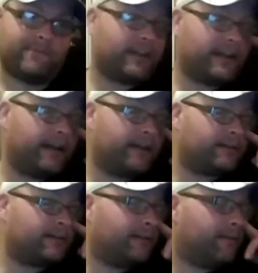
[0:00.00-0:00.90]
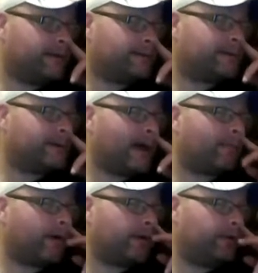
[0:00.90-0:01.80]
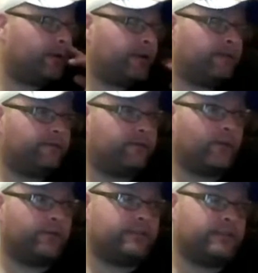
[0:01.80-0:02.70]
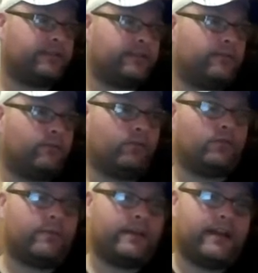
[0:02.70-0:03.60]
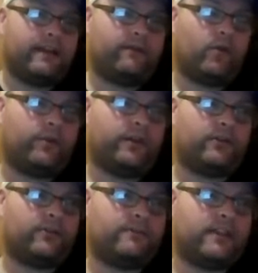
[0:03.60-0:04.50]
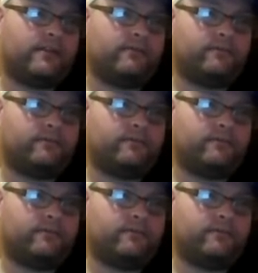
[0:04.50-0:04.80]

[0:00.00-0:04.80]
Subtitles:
to say, you've mentioned that, but are you looking forward to Wonder Woman 84 when it comes out?